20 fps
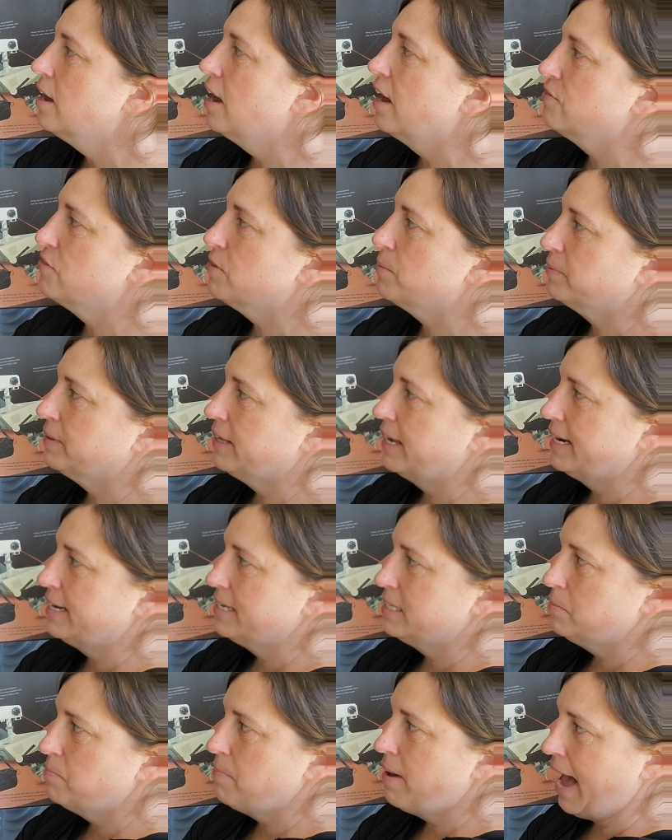of the
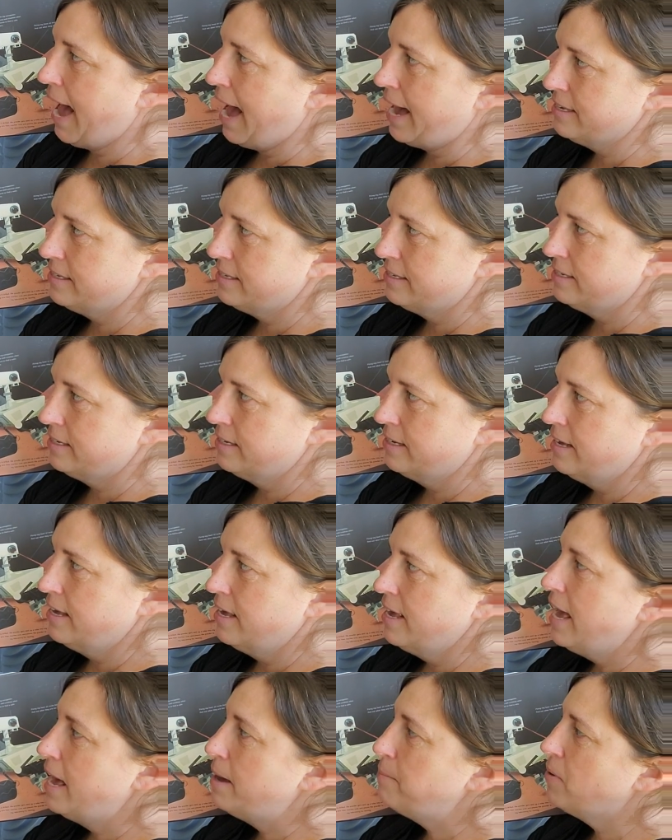planet's past and